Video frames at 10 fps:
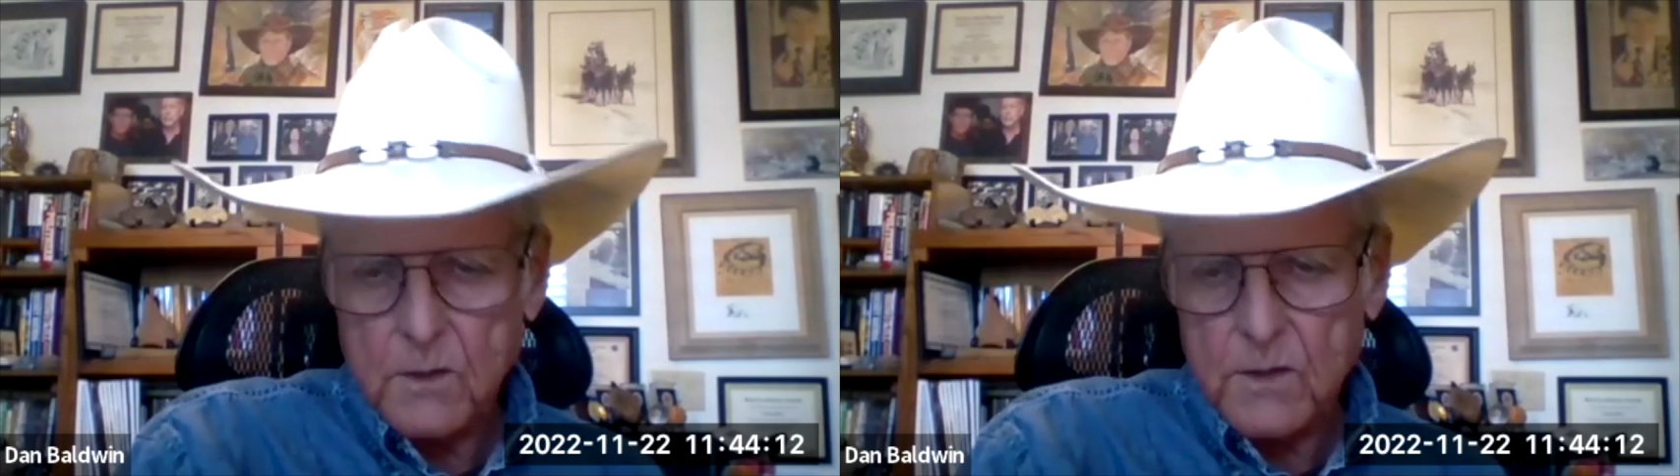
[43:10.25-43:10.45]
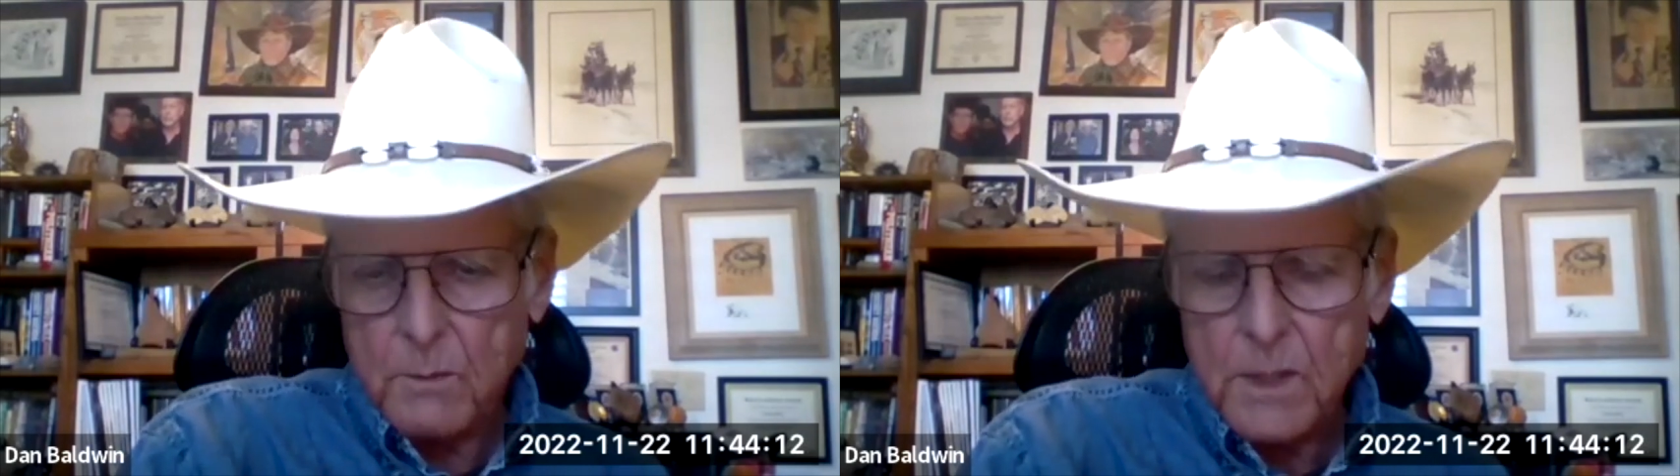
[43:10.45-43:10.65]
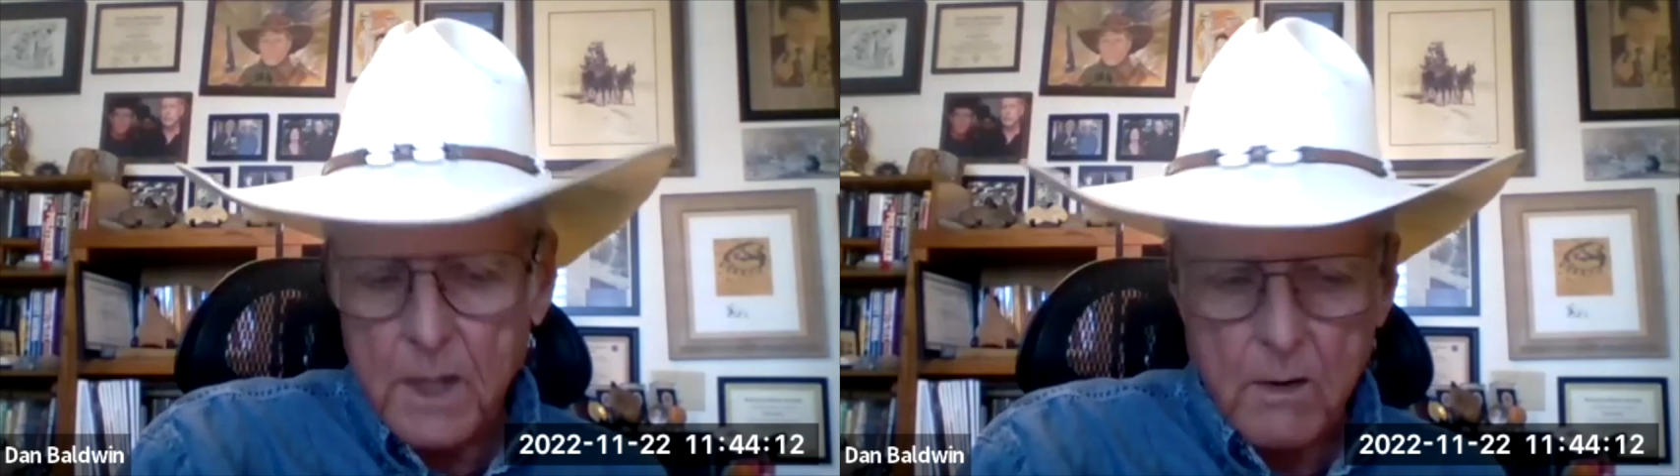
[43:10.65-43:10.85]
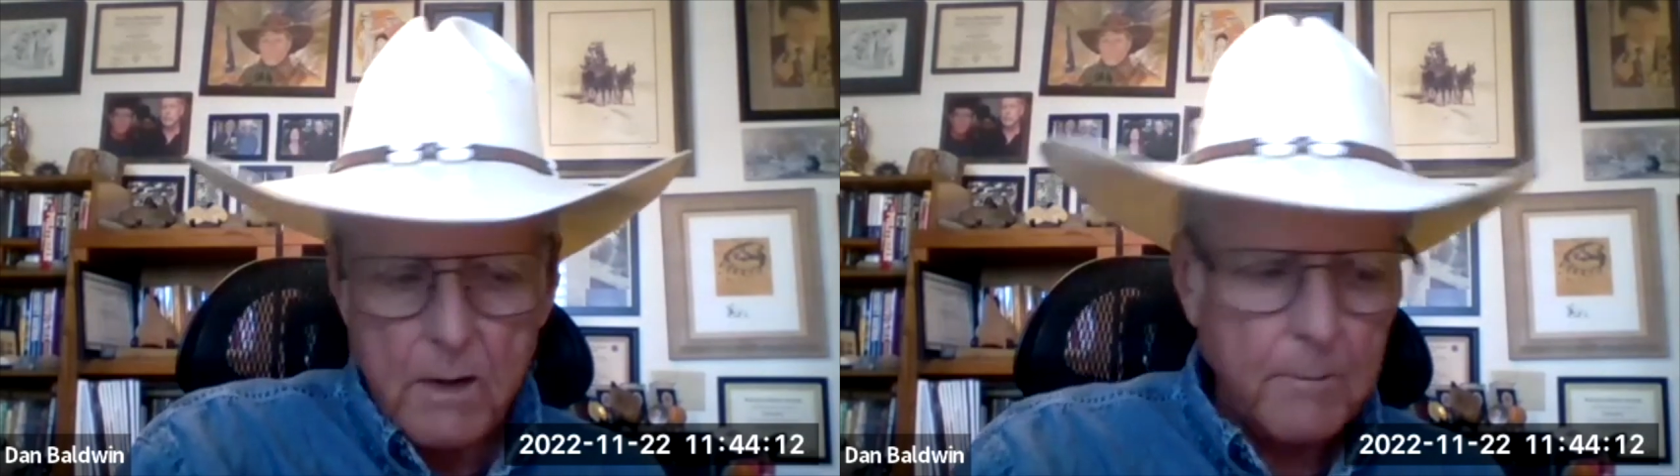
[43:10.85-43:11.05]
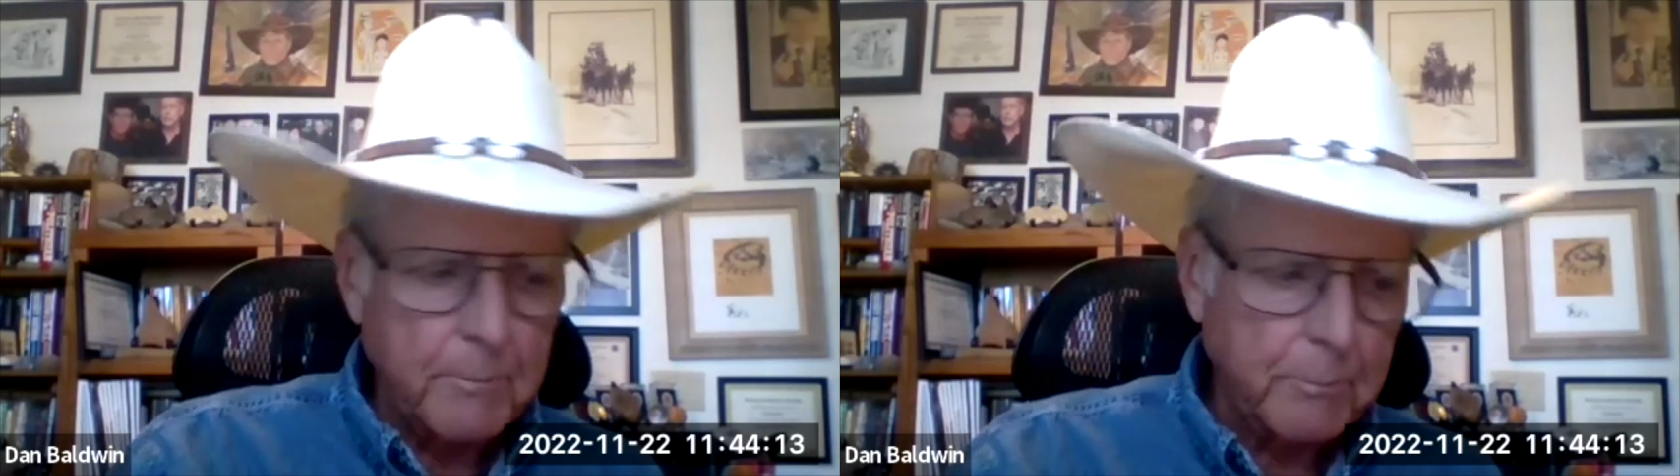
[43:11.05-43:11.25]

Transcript: cemetery,